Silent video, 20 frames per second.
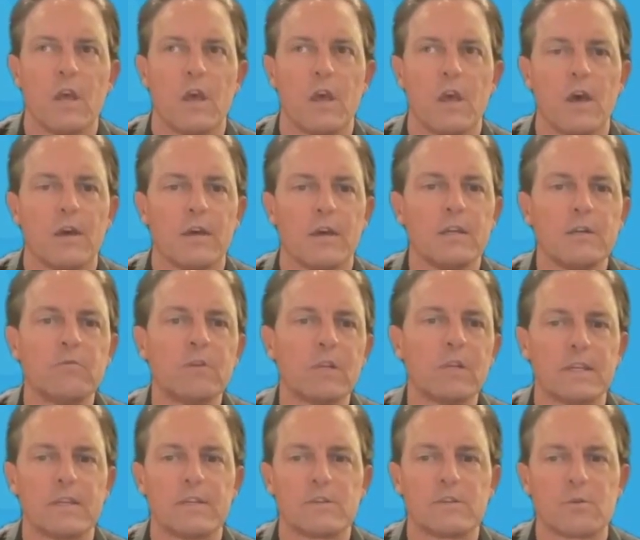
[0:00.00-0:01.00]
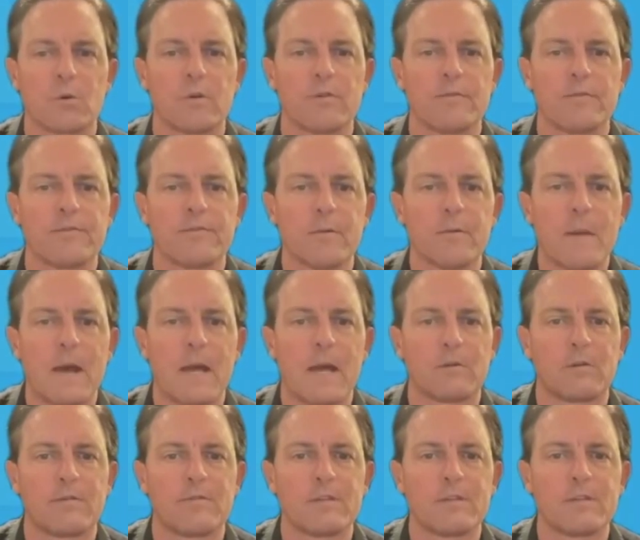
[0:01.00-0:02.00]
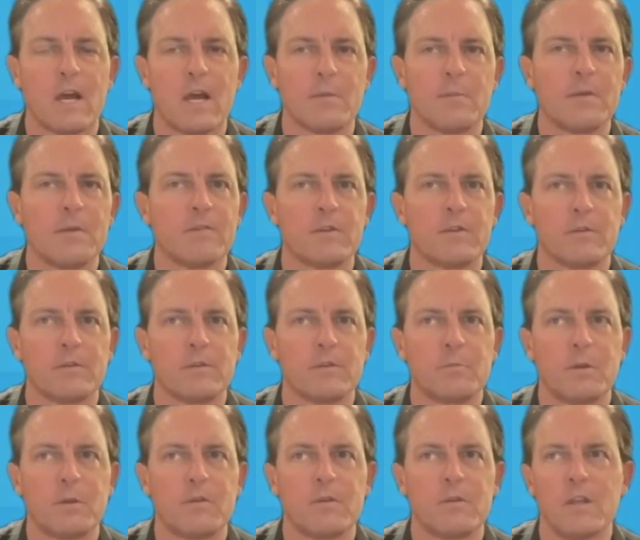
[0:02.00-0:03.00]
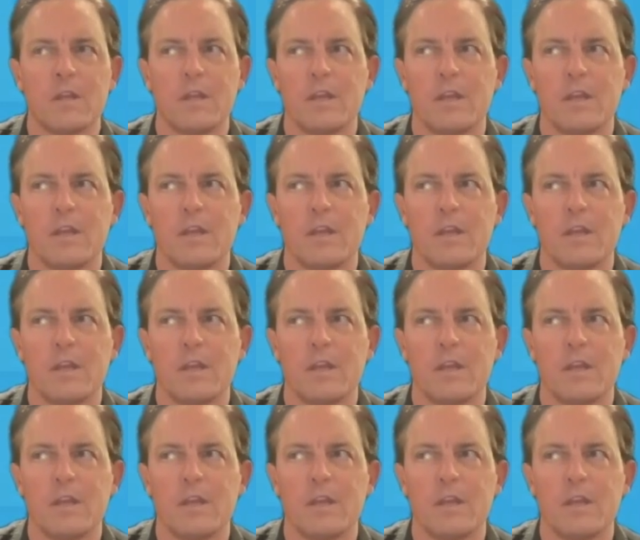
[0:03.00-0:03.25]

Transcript: Uh, it really is sort of a matter of time, even though it's been